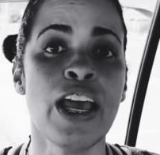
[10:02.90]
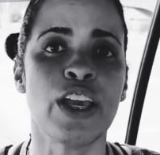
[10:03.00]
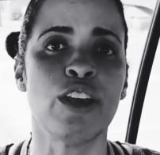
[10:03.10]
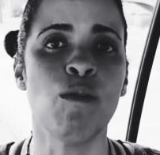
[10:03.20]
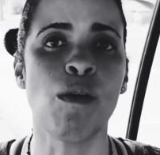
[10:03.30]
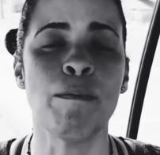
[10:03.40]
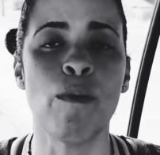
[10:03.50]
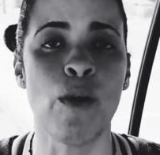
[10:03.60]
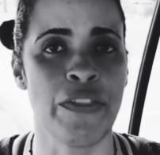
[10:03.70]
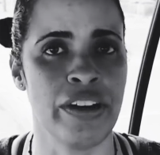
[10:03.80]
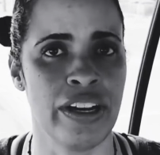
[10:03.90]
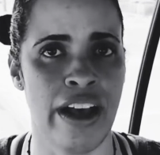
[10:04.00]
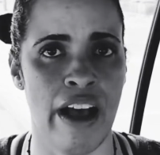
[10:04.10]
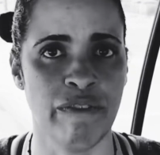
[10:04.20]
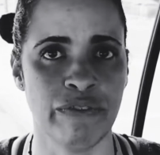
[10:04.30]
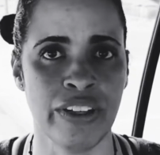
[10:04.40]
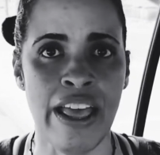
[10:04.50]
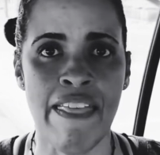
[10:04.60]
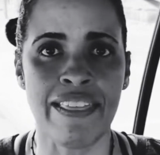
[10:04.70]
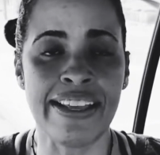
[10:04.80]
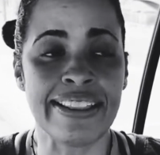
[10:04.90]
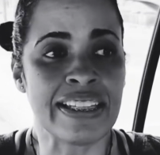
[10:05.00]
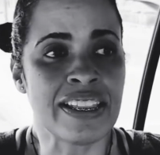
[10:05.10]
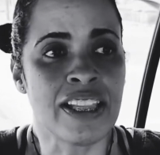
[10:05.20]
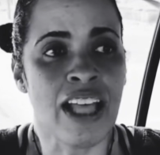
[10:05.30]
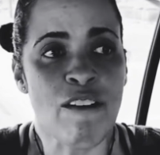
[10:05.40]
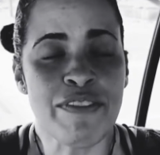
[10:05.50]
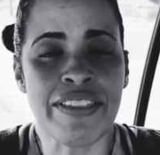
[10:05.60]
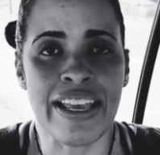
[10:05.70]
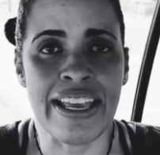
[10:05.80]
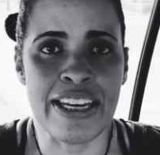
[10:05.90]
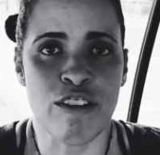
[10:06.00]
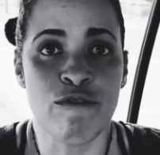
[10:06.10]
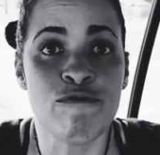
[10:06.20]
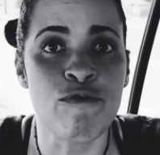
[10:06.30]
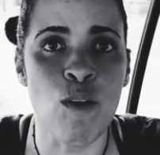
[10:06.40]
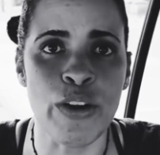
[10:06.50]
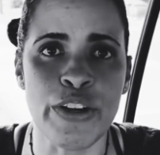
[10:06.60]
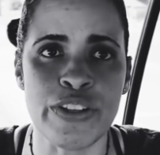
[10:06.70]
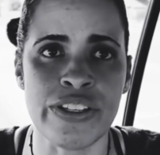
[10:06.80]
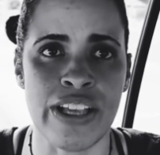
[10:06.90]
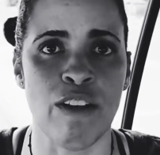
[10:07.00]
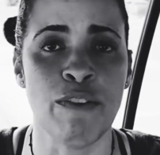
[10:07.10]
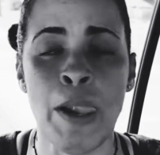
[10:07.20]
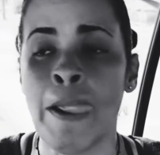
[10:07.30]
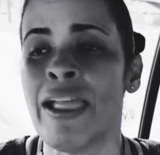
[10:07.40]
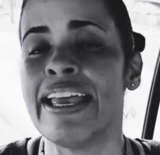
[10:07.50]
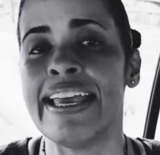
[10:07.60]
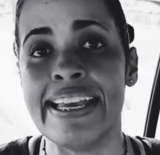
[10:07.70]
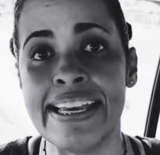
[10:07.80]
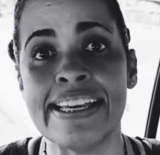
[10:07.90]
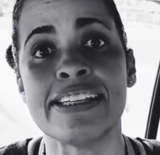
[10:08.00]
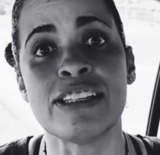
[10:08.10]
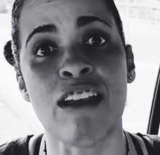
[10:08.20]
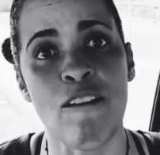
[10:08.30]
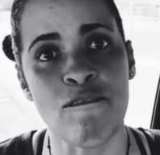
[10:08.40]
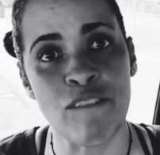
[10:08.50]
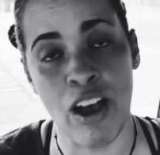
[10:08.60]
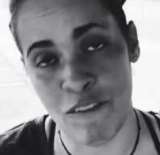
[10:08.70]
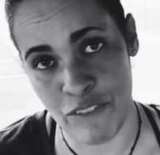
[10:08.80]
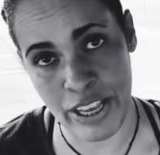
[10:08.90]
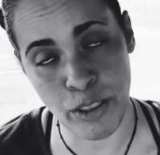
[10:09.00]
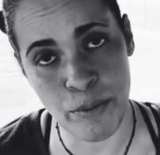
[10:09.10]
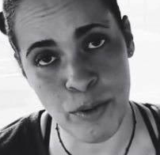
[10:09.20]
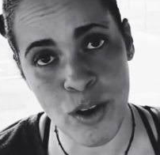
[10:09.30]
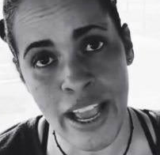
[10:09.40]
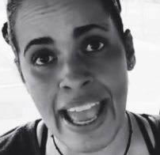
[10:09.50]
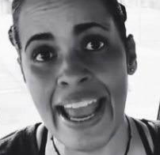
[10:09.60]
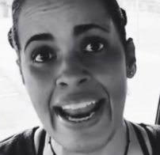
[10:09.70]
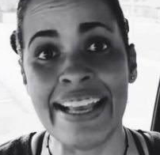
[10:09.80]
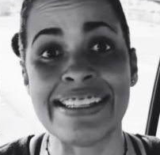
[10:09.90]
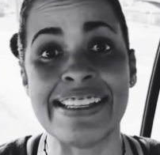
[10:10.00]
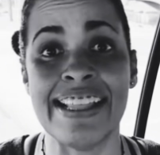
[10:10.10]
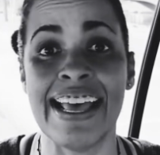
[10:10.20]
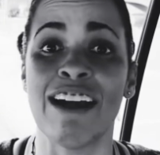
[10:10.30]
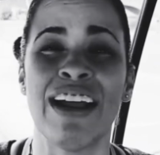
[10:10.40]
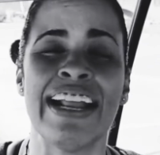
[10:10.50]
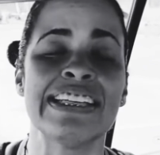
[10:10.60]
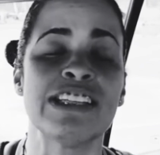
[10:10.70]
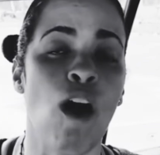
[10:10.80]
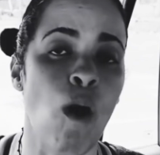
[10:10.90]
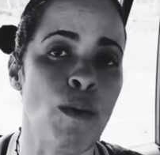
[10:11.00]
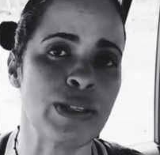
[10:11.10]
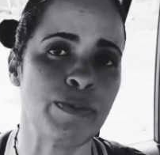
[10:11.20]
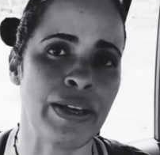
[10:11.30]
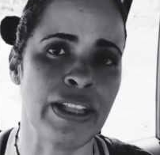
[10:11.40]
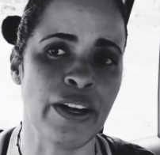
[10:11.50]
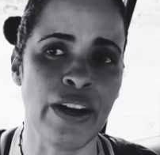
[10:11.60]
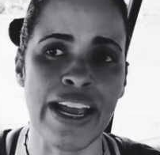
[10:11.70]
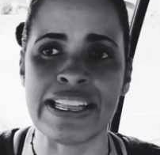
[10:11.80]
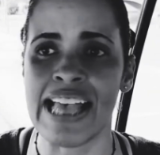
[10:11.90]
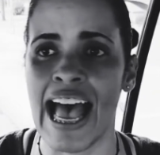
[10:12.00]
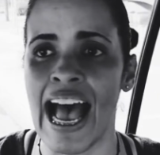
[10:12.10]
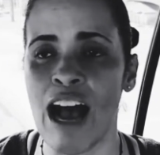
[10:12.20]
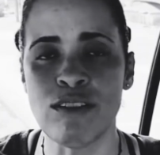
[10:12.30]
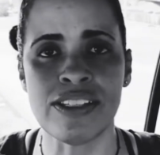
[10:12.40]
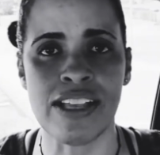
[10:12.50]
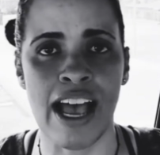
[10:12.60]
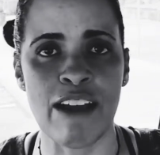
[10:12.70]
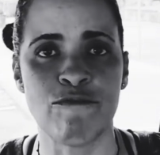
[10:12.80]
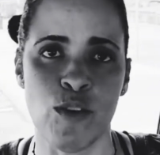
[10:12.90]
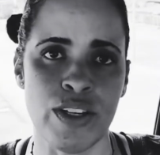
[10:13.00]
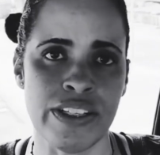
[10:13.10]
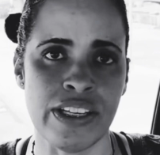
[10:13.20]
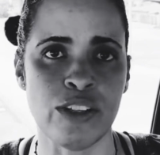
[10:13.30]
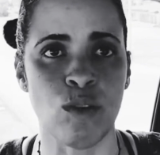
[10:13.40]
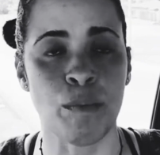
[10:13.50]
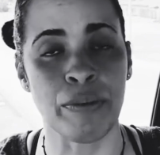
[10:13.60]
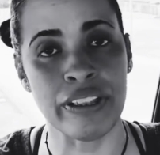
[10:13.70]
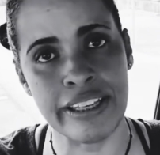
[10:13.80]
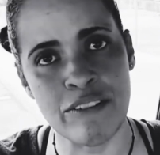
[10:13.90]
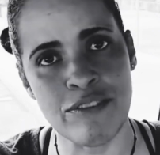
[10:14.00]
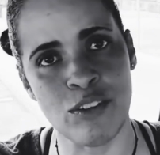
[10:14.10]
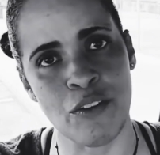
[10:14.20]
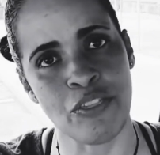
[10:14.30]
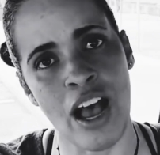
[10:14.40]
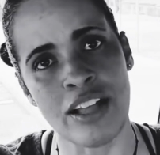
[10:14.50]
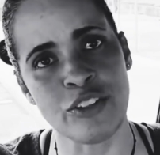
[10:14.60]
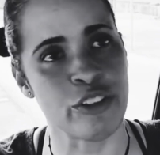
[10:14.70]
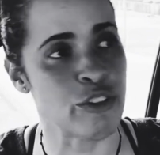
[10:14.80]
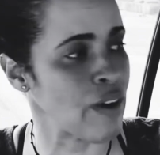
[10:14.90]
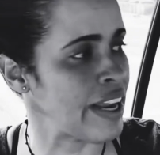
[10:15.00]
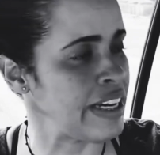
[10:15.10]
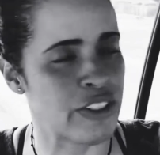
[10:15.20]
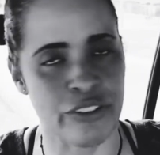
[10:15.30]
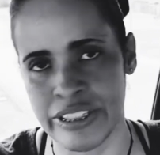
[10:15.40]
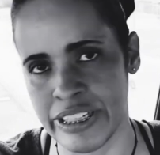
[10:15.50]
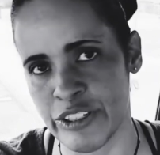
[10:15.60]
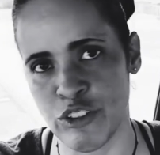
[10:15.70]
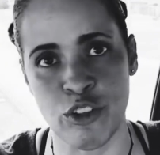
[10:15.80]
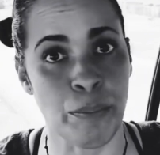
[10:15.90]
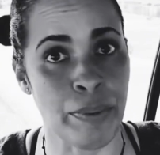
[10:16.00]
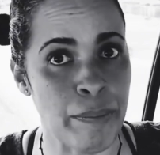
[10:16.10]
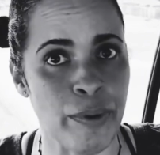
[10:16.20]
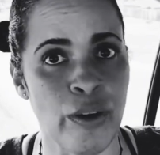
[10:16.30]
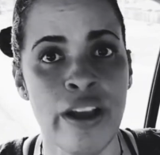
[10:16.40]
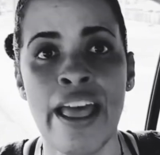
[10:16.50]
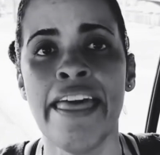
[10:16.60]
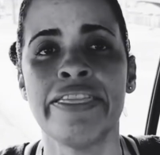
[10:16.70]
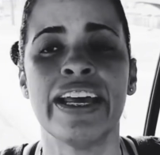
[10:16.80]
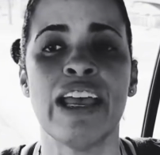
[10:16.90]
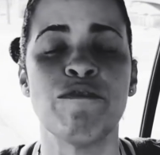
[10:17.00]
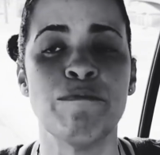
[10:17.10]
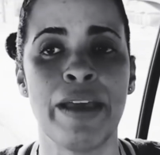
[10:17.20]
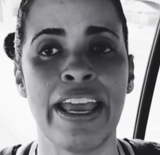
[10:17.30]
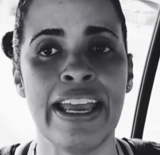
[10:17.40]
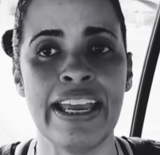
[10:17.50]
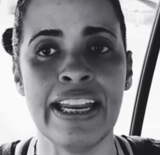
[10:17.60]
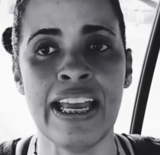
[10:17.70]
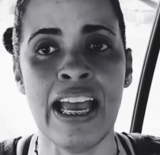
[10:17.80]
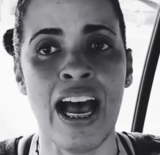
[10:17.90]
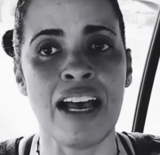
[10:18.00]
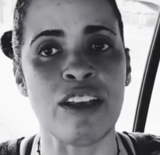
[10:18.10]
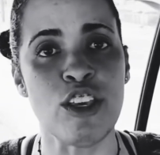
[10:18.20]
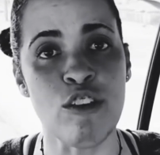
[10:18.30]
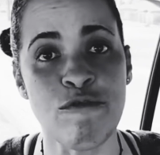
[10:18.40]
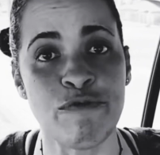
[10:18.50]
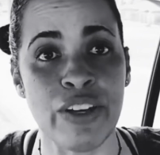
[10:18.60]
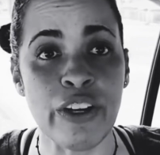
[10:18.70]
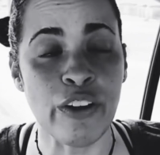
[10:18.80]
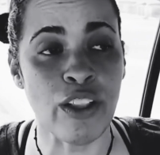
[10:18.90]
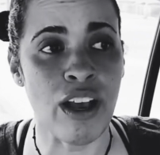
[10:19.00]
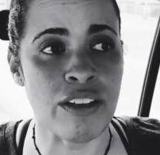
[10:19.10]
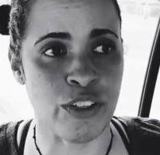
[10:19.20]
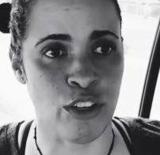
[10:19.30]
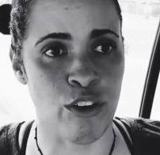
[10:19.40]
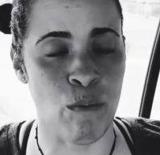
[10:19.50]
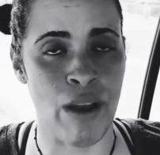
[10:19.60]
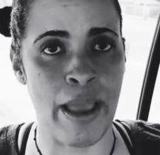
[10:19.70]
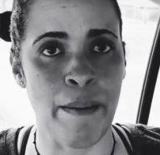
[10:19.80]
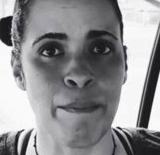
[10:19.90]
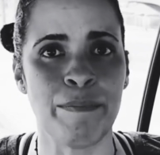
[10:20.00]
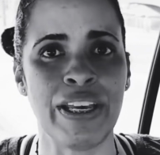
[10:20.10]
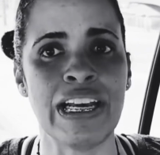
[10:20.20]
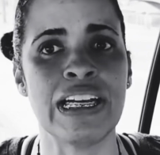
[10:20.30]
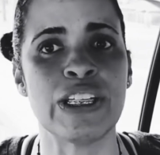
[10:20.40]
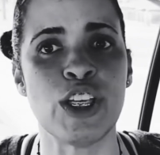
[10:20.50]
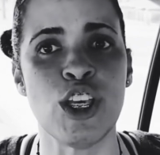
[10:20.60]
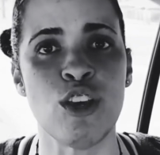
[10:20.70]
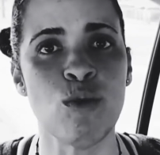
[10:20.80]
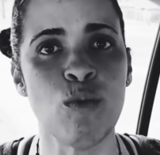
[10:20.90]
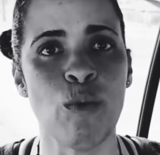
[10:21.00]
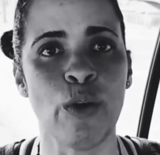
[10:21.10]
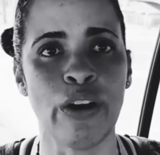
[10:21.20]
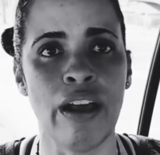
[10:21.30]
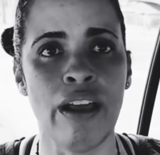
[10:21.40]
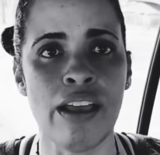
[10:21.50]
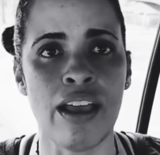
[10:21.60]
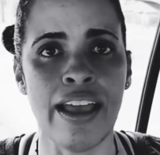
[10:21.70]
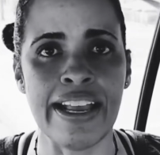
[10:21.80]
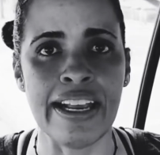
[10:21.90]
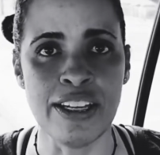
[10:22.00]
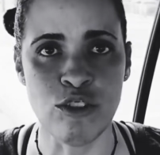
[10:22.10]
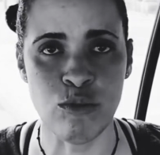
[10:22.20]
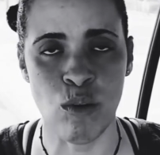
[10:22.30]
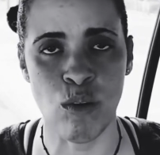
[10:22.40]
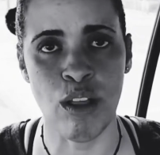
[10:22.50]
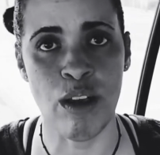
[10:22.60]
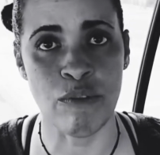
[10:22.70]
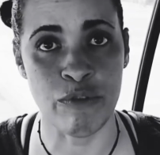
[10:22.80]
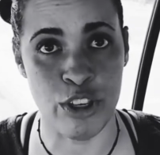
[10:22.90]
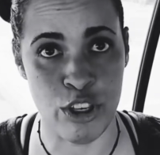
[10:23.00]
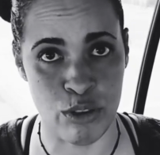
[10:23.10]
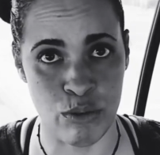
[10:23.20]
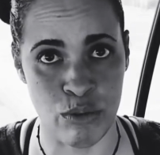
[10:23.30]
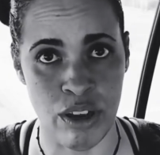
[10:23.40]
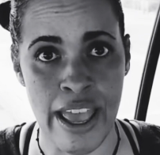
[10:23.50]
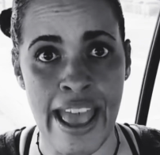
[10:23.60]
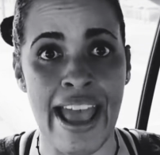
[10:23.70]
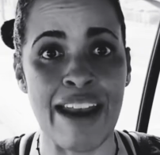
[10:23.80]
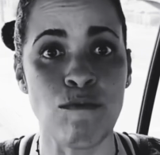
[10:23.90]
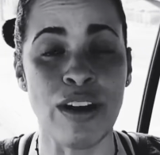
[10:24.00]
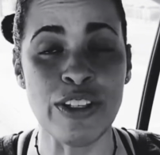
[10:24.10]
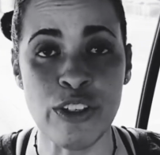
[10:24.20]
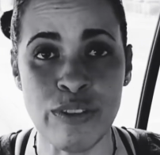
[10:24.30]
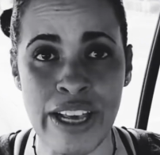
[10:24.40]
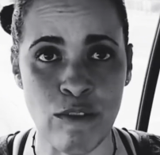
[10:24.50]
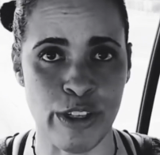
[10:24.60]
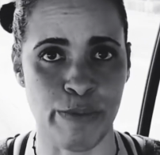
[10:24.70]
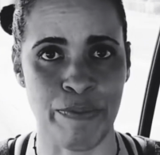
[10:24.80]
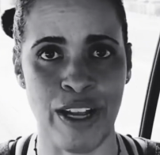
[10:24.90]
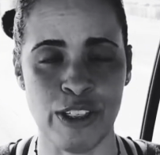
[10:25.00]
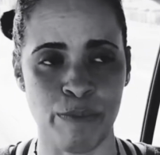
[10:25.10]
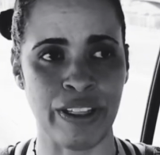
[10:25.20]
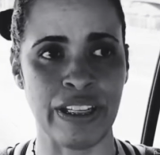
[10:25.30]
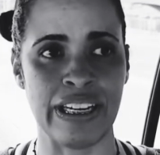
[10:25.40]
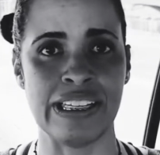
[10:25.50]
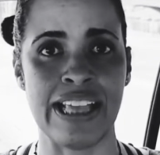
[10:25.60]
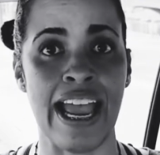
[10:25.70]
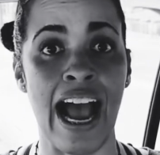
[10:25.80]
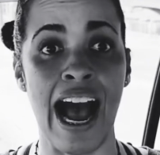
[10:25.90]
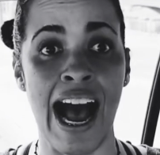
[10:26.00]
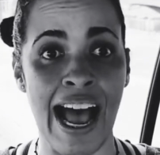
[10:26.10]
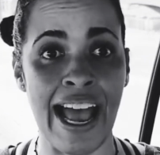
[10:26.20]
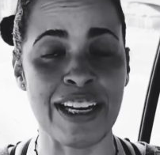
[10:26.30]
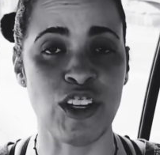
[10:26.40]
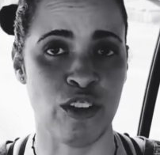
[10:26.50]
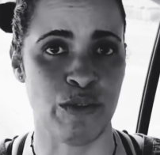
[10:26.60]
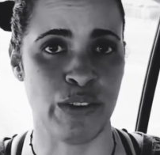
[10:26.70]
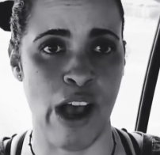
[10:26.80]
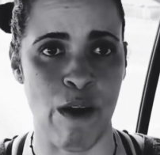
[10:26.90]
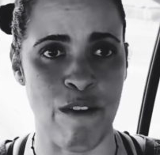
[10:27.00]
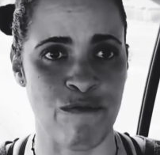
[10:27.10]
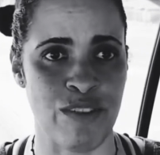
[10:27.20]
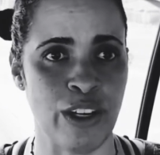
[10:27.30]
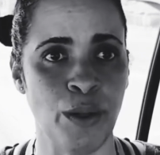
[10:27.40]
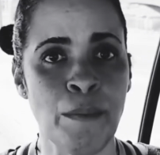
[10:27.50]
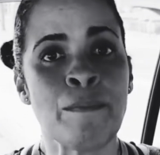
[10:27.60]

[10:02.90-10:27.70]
you are more than enough, that the love within you for yourself is available and is there and has always been there. It's outside forces or beliefs or thoughts or trainings or teachers or people that have made you feel a certain way because you weren't in control of you. And once you take responsibility to say, I choose how I feel,